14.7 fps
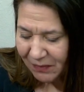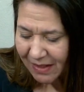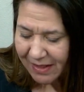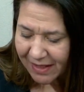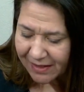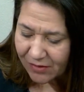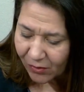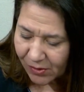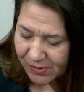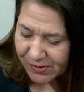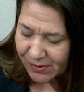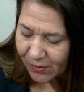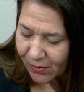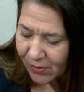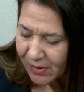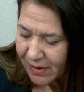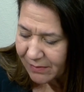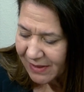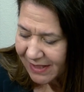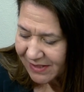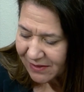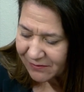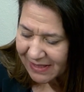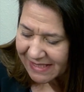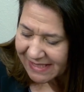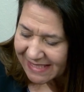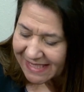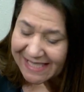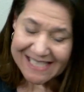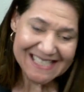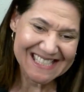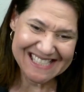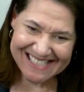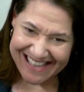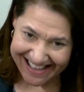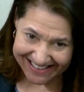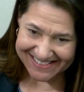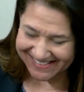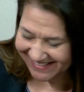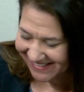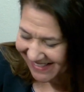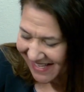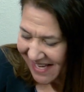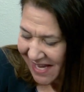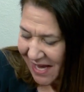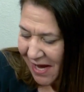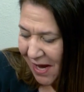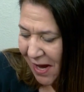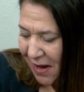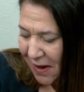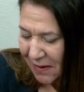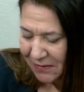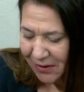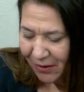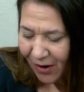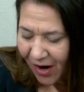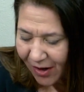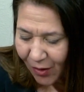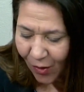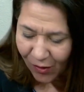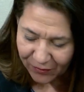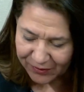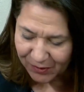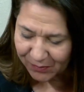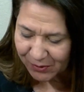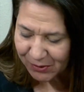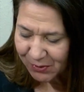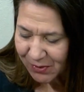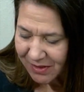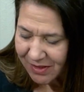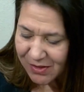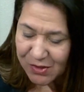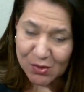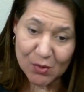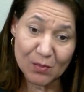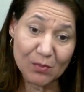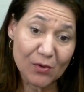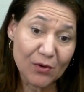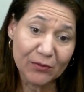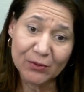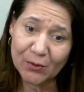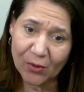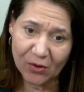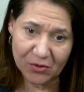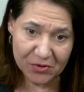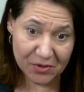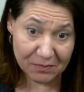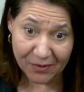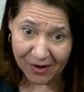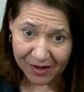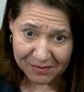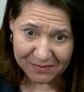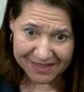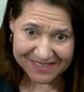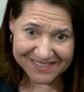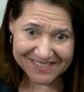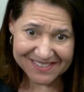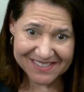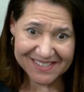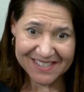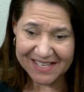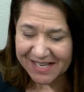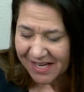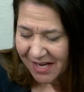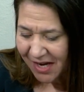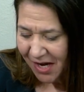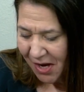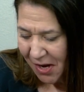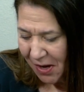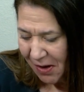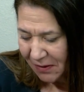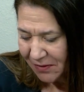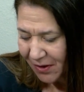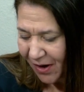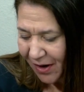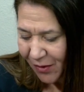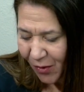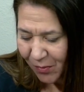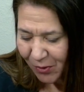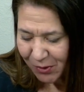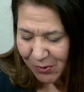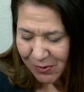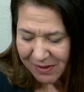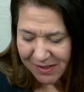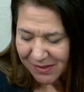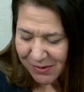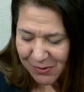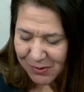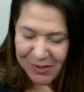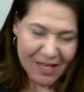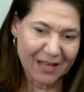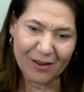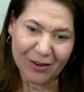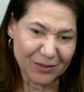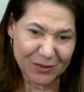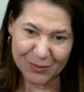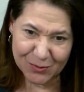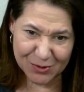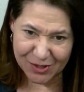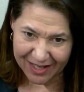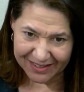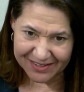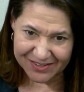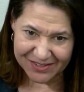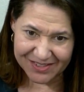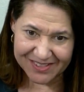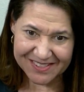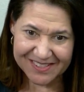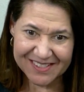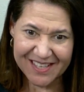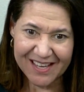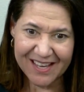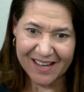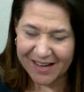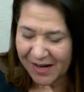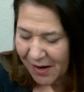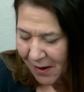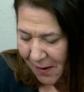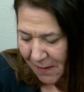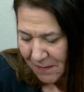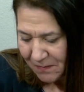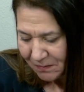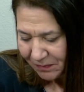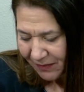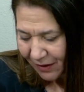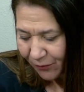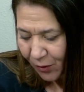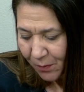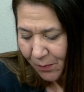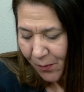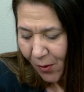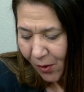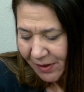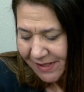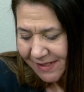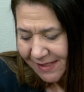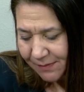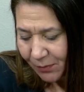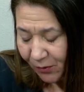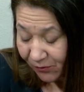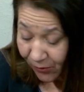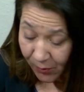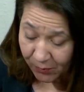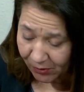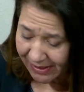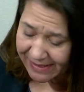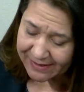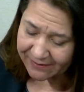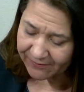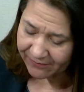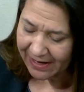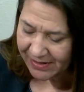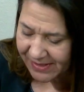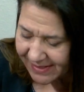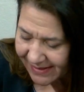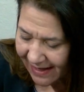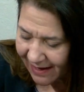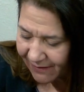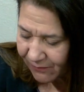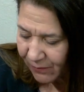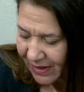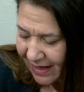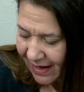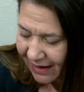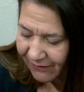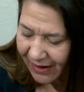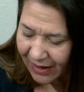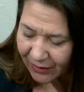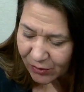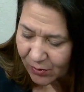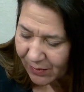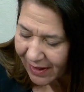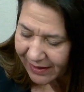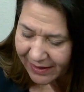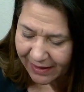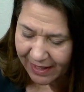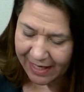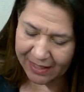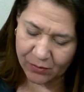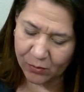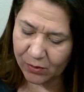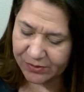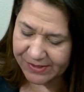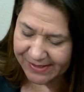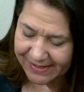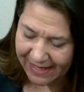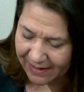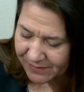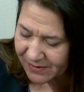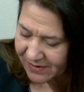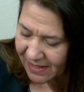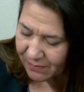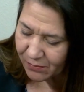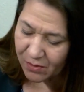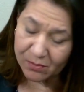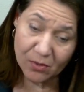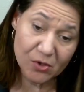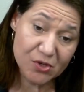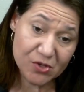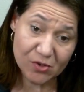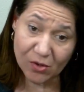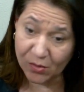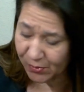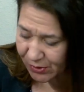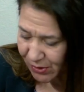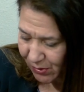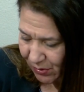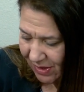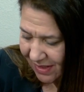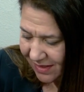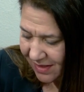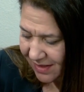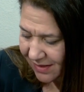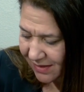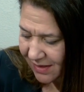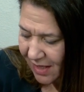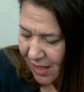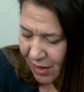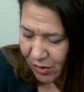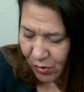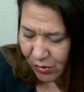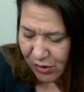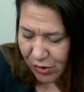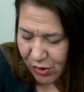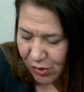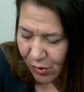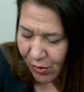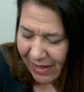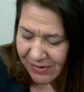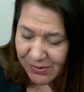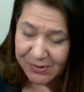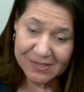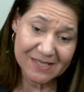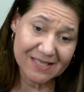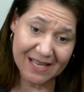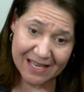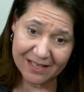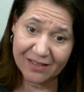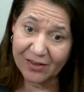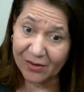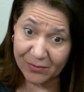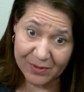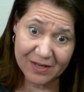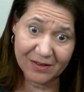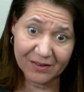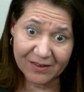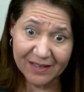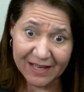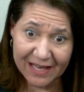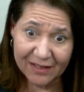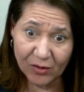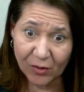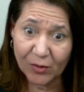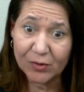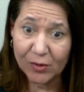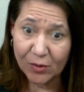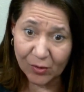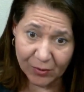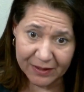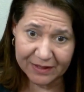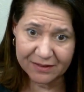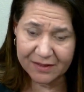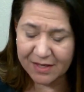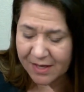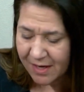And also, because of the city's size, there are often opportunities to move to other departments. There are opportunities to take on new challenges. For police and fire staff, we have automatic annual steps and promotional opportunities to ensure a sustained career and ongoing